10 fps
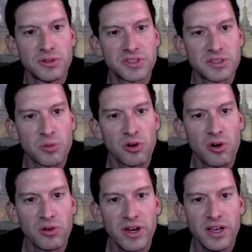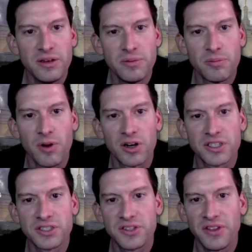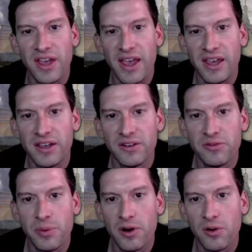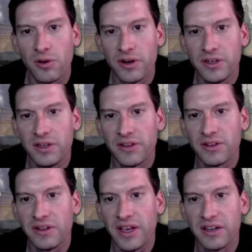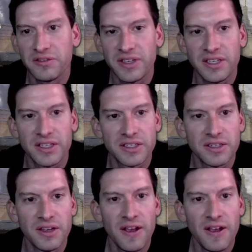It says, Moroni marches to the aid of Pahoran in the land of Gideon.